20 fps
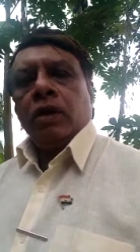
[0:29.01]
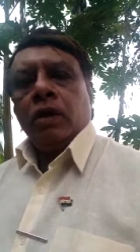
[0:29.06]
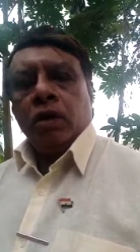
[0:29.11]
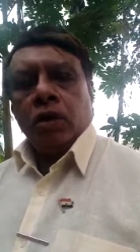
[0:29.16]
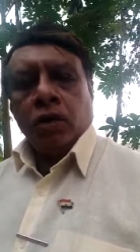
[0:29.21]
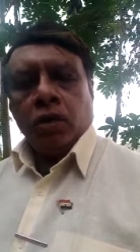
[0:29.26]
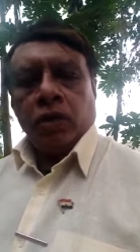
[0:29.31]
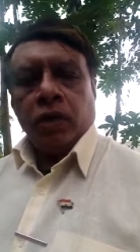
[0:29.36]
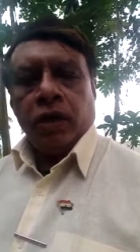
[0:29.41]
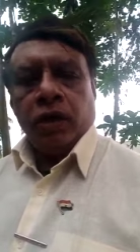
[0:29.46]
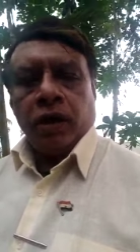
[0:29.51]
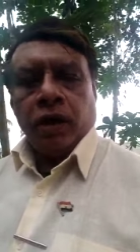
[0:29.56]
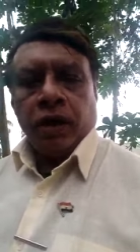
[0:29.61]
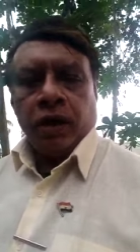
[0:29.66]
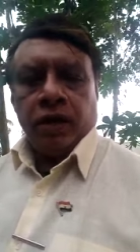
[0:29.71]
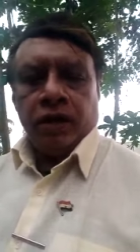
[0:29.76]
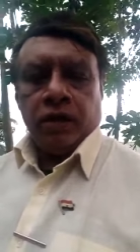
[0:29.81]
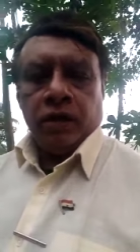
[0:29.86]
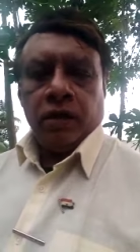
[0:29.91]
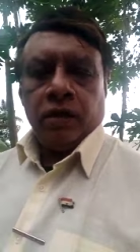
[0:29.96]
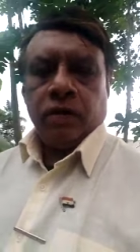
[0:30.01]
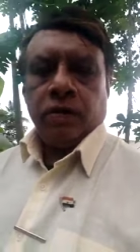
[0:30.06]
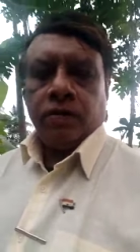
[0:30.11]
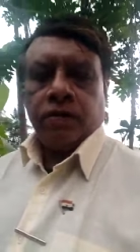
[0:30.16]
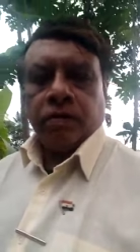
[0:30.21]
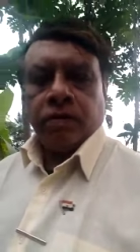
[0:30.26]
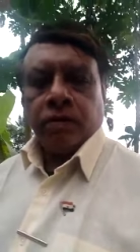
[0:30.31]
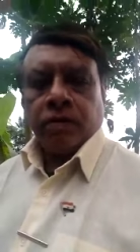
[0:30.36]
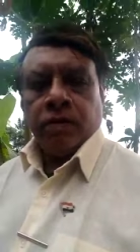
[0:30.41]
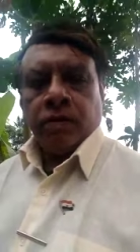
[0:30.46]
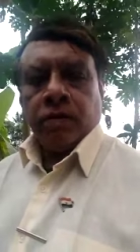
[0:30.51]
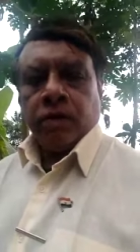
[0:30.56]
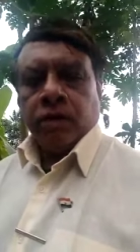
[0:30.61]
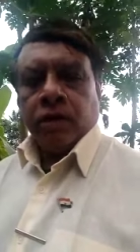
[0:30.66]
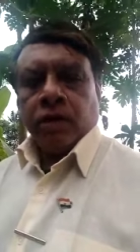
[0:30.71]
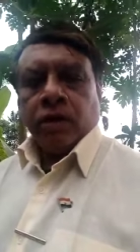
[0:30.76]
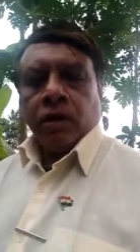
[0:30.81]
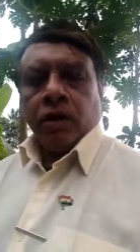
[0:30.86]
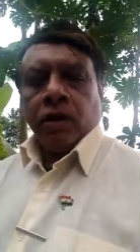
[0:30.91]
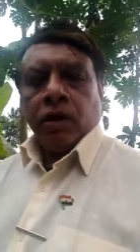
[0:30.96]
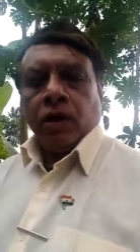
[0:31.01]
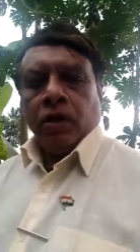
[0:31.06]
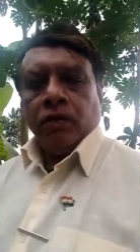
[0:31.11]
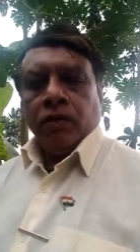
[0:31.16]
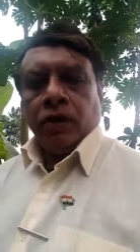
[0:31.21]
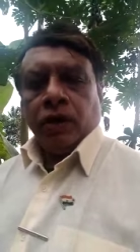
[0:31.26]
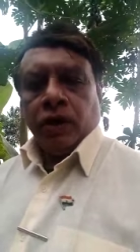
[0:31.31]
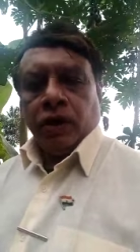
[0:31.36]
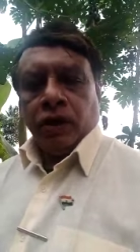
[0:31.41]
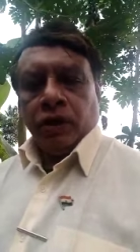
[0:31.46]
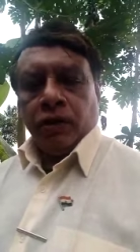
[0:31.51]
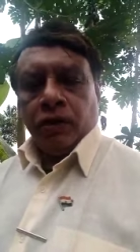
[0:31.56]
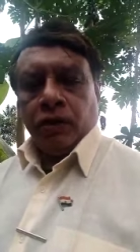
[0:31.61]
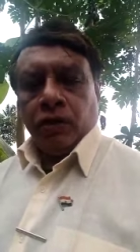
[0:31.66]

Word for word: crocodiles of the